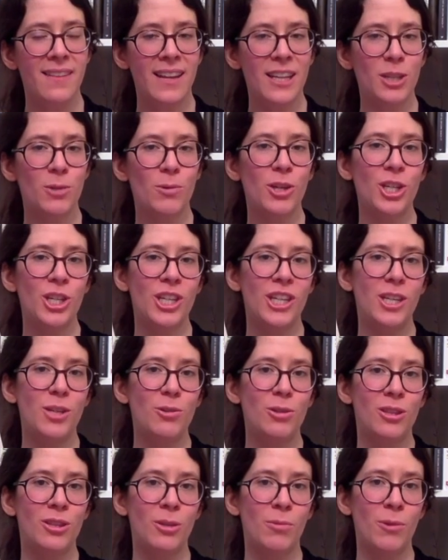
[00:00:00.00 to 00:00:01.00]
That's why she
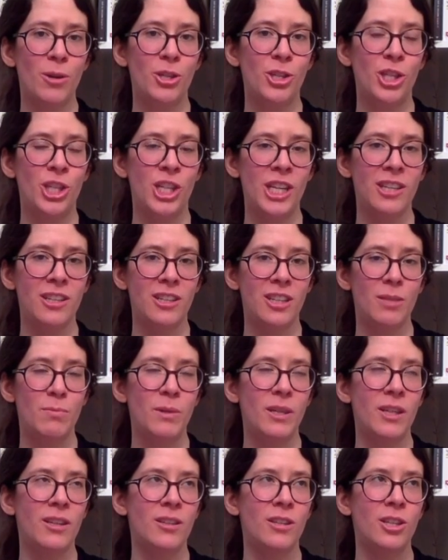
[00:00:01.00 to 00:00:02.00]
used the word genius,
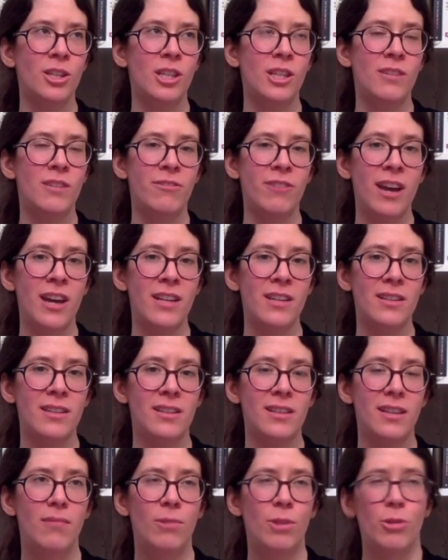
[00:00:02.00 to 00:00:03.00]
because she
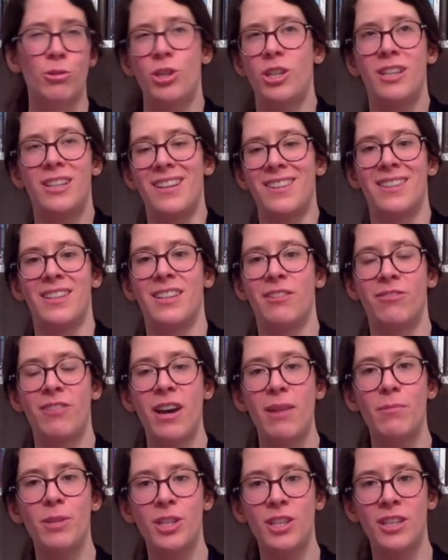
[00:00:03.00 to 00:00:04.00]
defines, well, she doesn't
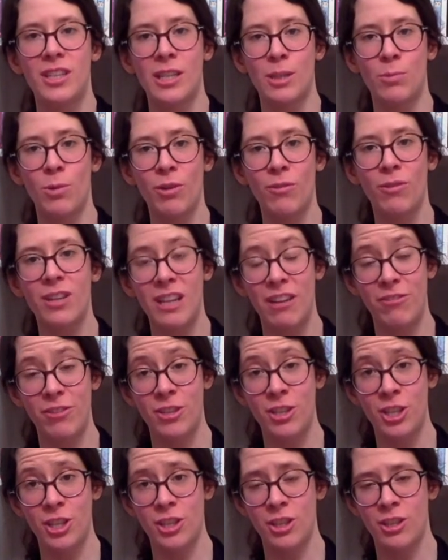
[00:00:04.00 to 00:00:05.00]
define, but she says one of the
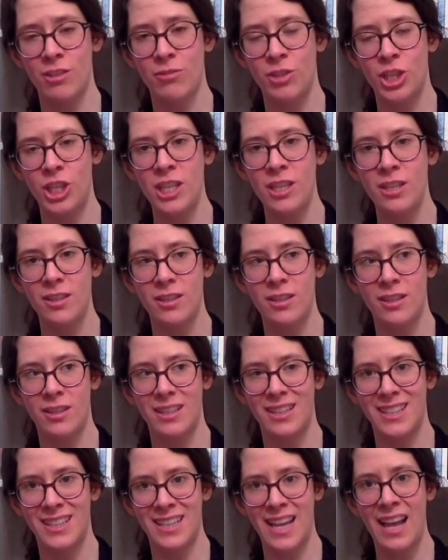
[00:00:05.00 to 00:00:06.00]
definitions of genius is
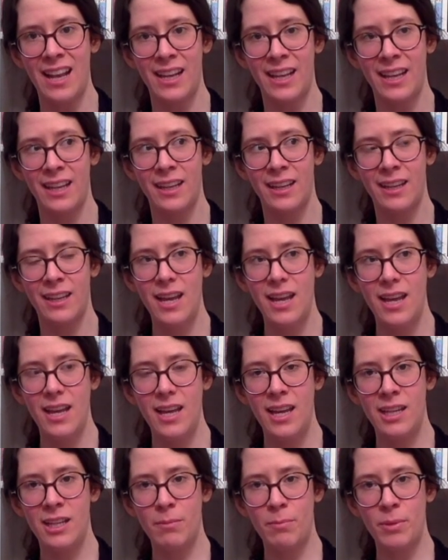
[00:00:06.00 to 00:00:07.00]
excelling
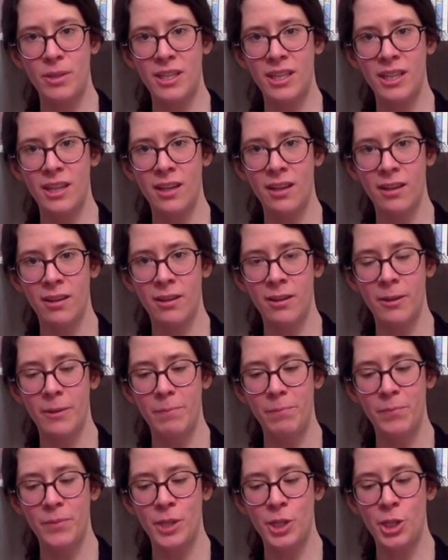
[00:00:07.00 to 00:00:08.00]
in a particular
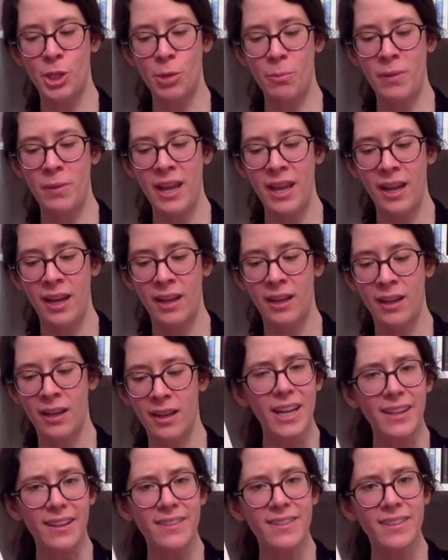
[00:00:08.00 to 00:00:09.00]
domain.
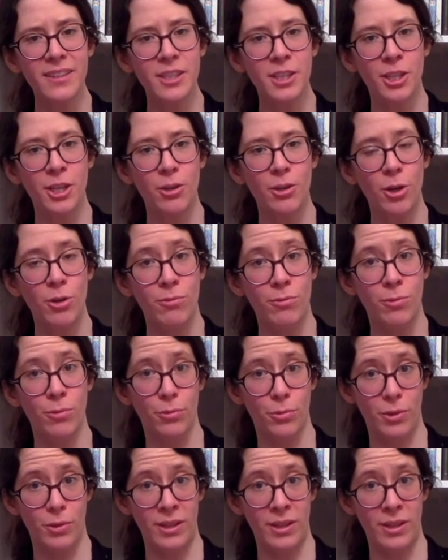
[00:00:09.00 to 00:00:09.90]
It doesn't denote overall